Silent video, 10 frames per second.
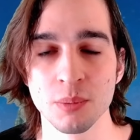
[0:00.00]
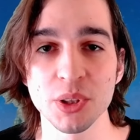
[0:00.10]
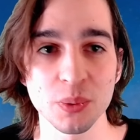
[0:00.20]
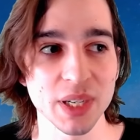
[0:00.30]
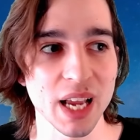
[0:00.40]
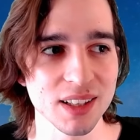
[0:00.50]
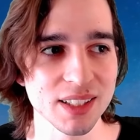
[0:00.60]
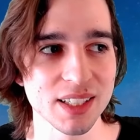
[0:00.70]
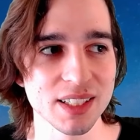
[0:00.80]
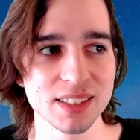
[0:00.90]
But the
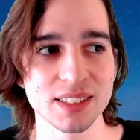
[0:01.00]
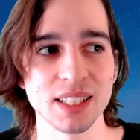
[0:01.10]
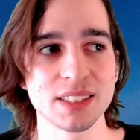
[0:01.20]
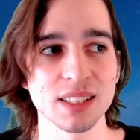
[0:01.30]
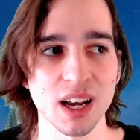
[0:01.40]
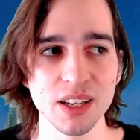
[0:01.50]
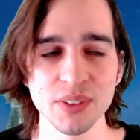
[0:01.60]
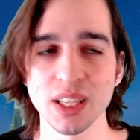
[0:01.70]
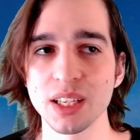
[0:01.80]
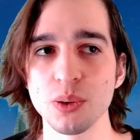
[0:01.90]
reality is, it's not even
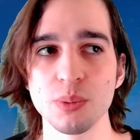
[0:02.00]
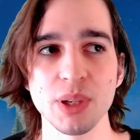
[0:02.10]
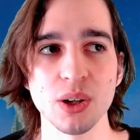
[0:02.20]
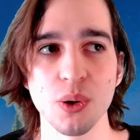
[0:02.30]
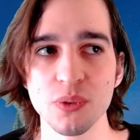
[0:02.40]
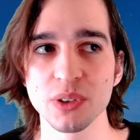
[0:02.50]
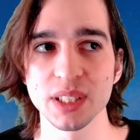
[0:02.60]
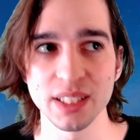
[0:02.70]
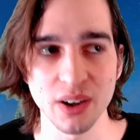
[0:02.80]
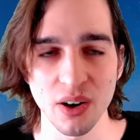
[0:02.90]
like it would be
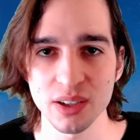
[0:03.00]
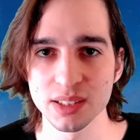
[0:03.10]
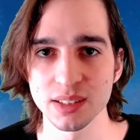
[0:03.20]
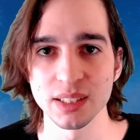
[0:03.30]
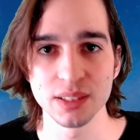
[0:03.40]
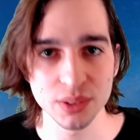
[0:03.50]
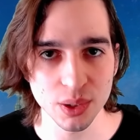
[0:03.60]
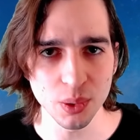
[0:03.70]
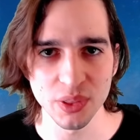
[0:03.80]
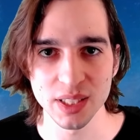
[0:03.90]
overly costly to
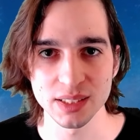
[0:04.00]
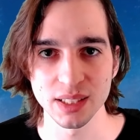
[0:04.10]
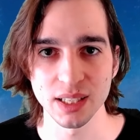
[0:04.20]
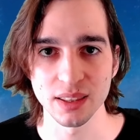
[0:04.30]
do things like